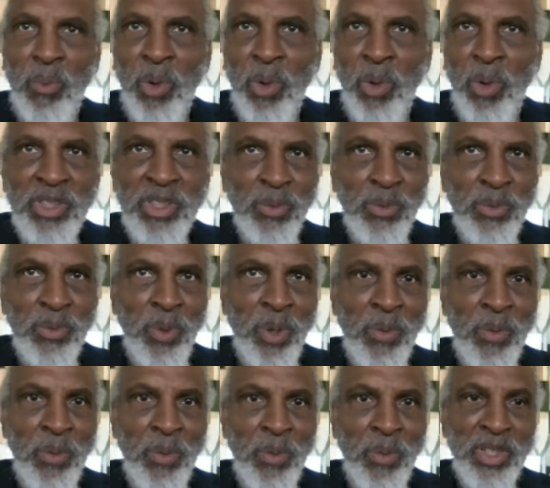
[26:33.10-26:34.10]
What's, what
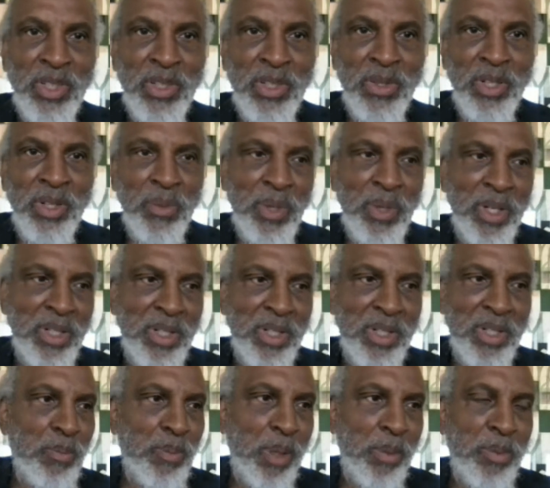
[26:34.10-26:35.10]
work is it doing? Well, it's
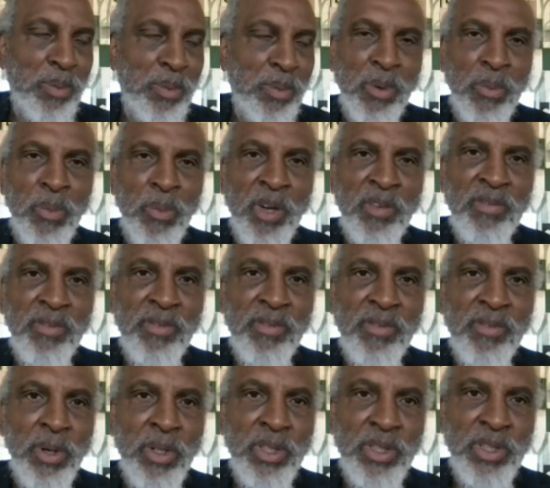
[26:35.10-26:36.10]
taking people from one
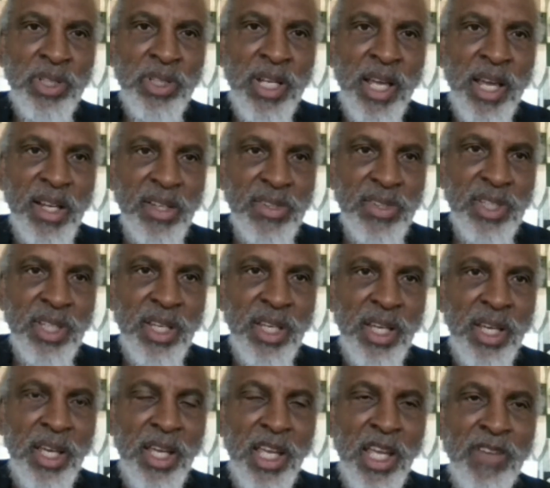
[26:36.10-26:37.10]
floor to the next.
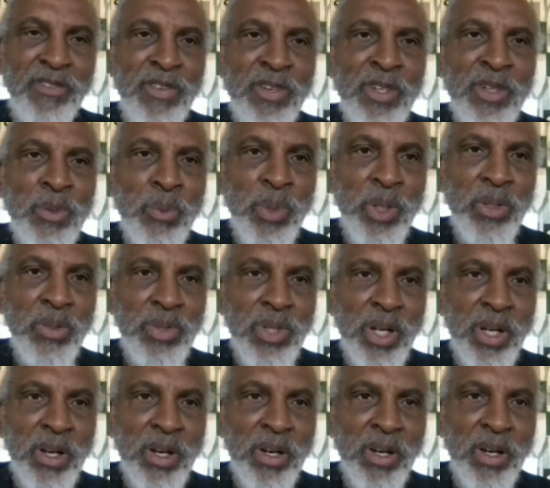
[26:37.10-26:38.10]
If you're in a
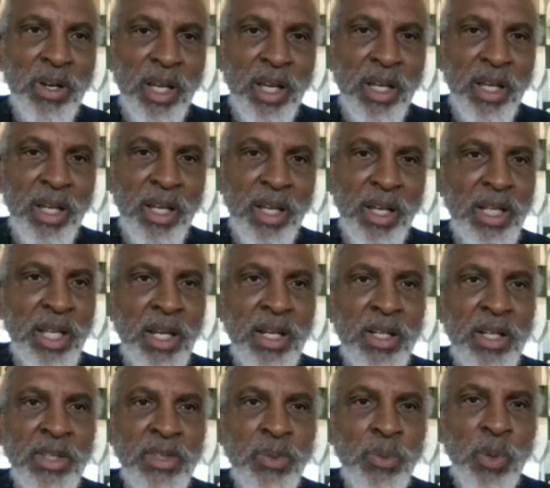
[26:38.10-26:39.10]
wheelchair, an escalator
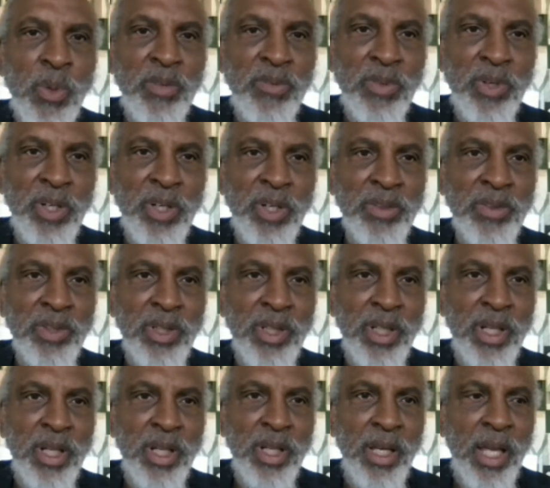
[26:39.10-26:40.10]
doesn't work for you.
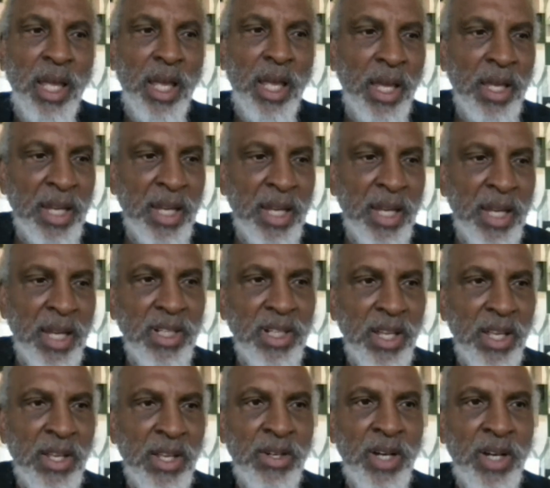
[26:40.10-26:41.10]
An
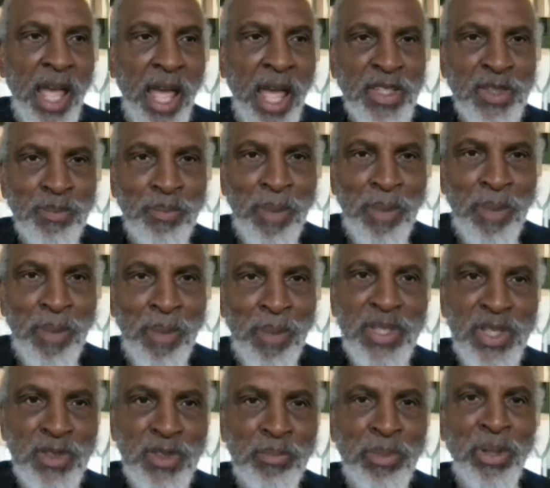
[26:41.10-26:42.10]
escalator has
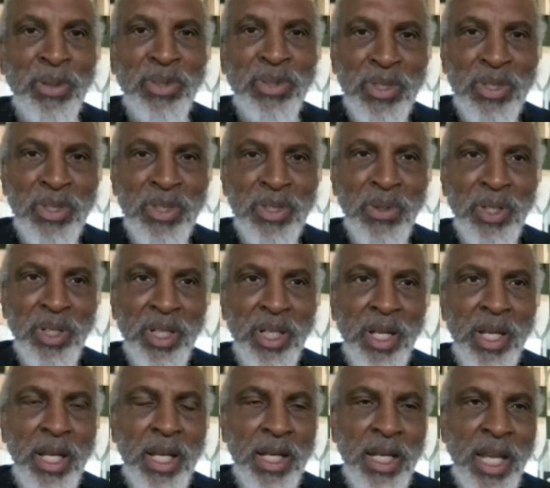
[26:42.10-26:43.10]
biases built into it,
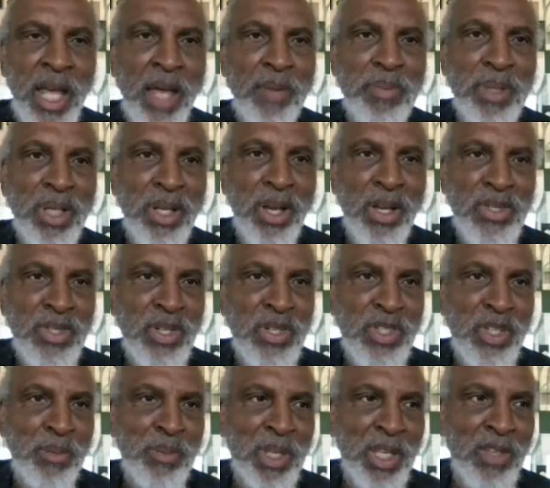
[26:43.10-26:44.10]
not because
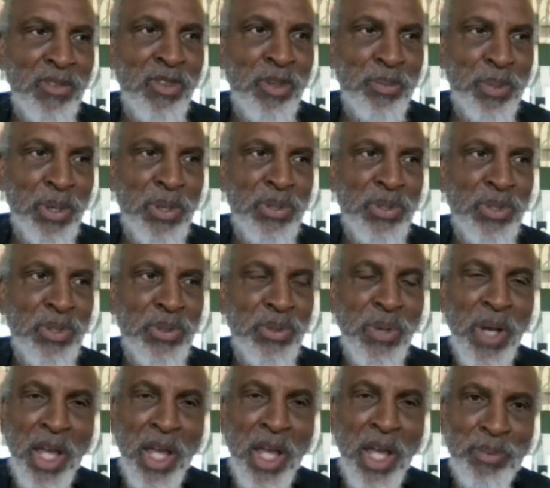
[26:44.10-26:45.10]
there's some evil person
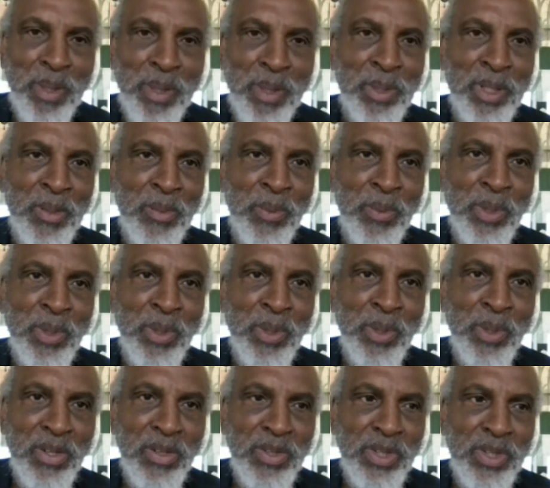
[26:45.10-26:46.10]
who hates people in
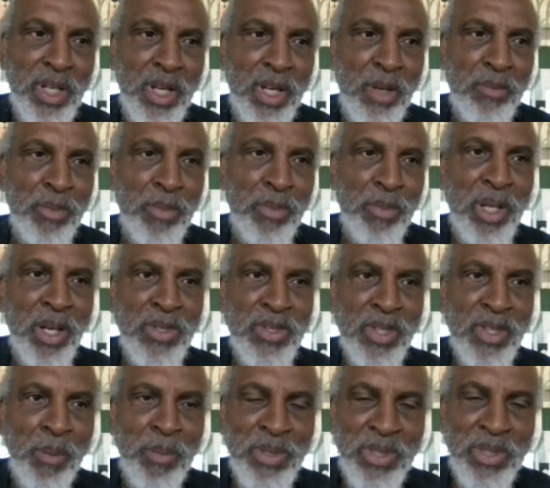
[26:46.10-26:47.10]
wheelchairs, because
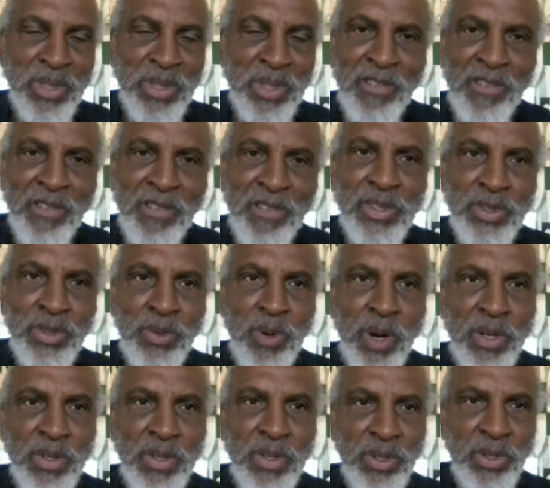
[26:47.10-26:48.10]
almost every
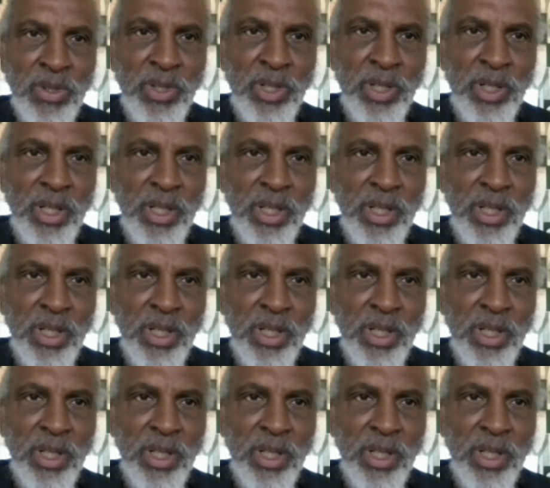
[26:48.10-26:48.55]
structure